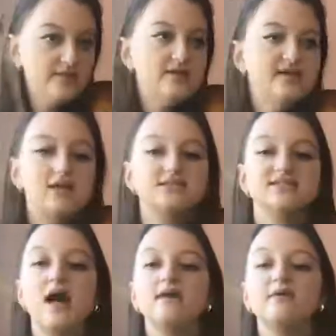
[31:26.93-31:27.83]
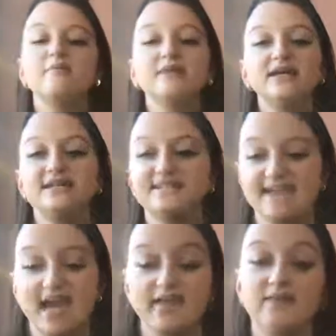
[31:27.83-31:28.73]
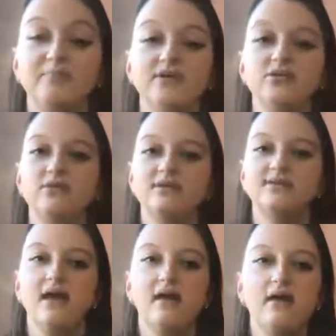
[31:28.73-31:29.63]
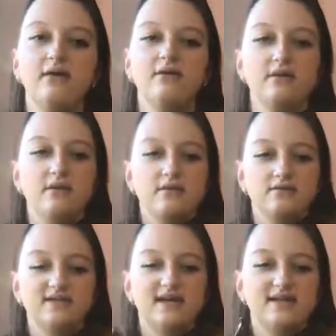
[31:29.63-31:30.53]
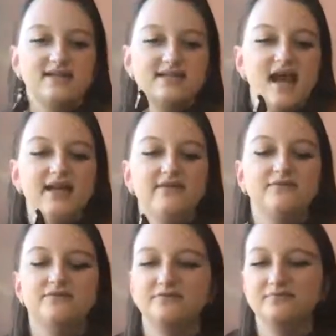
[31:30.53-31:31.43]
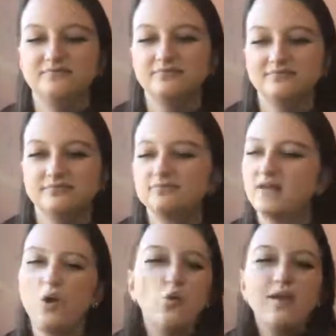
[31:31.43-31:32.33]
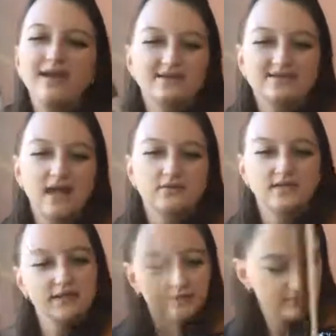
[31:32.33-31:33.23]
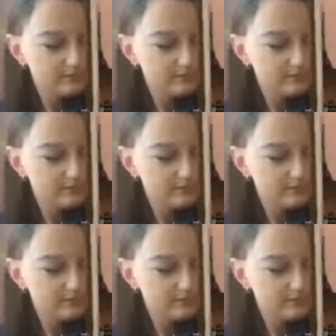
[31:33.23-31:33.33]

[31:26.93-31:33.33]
Now it's not completely silent, but you can tell that it's kind of weak sounding.